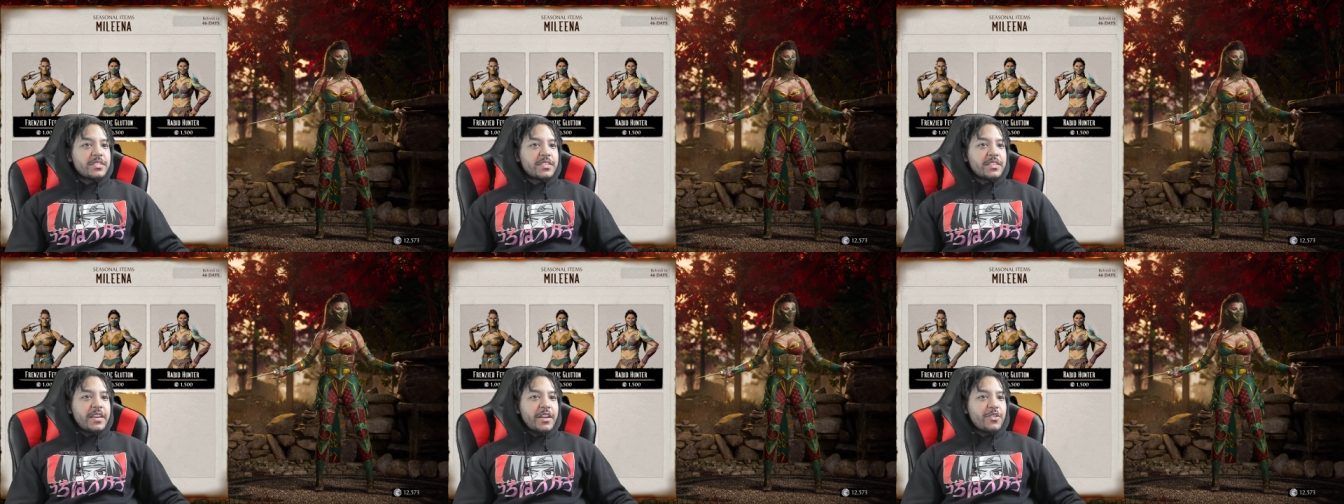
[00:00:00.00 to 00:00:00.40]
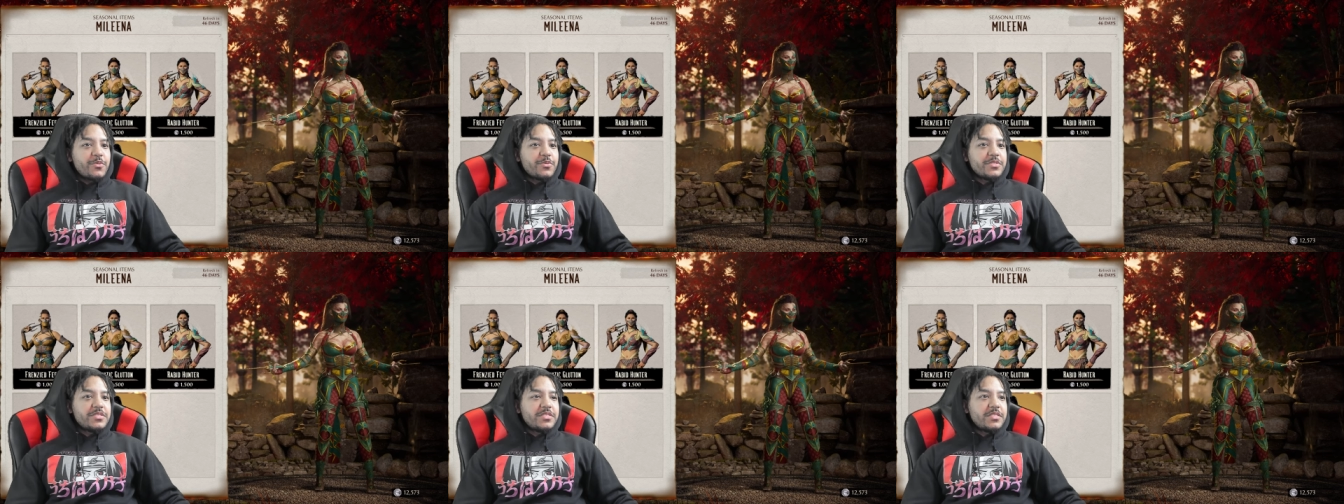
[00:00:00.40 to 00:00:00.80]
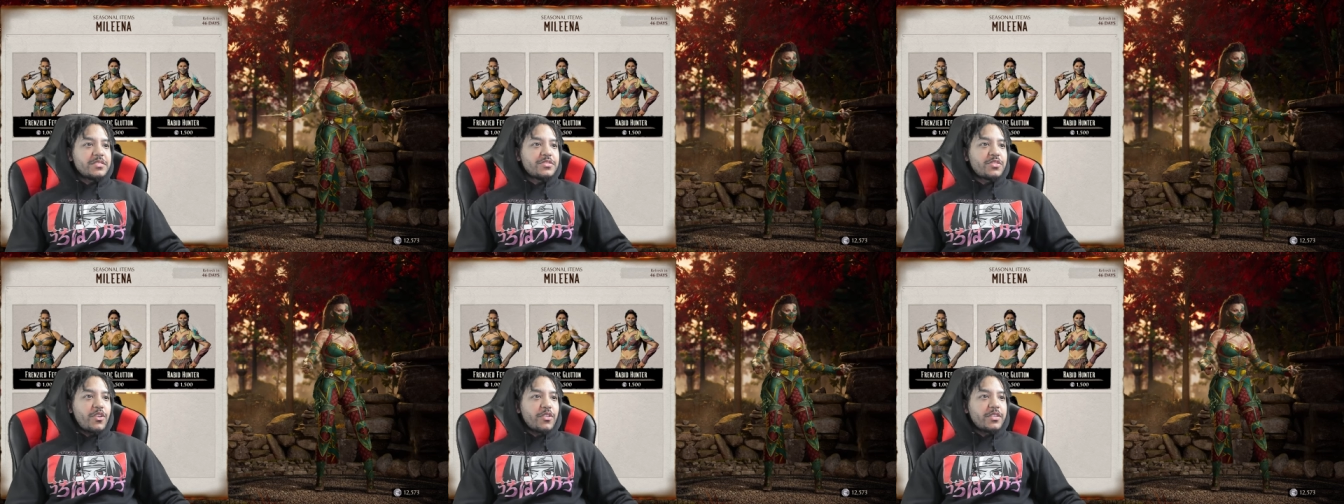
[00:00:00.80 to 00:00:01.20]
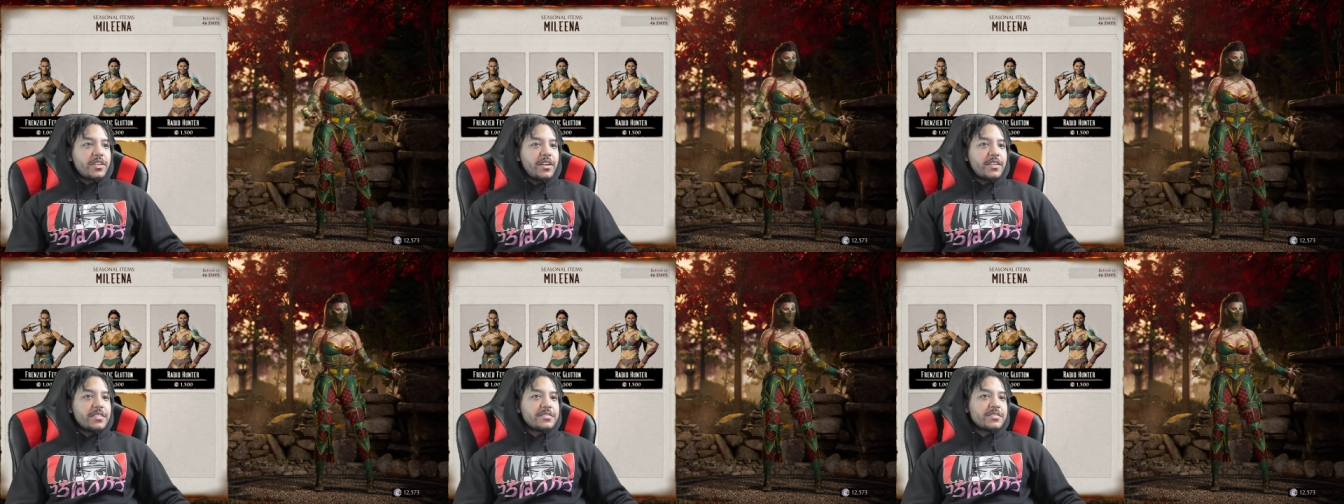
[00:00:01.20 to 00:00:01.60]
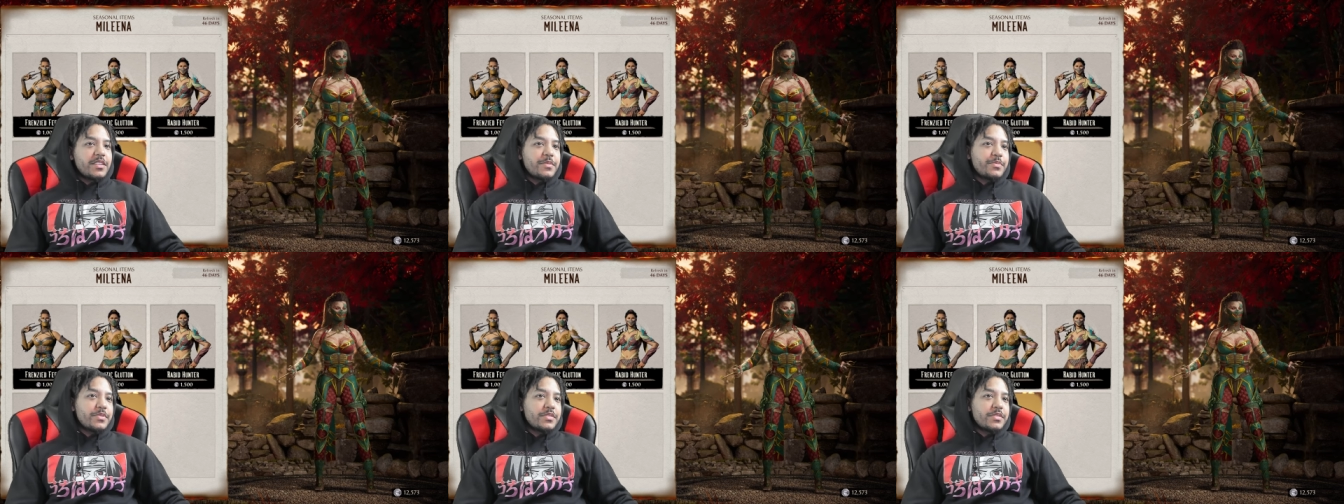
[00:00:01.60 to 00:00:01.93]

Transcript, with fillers: and I don't really see a tarot type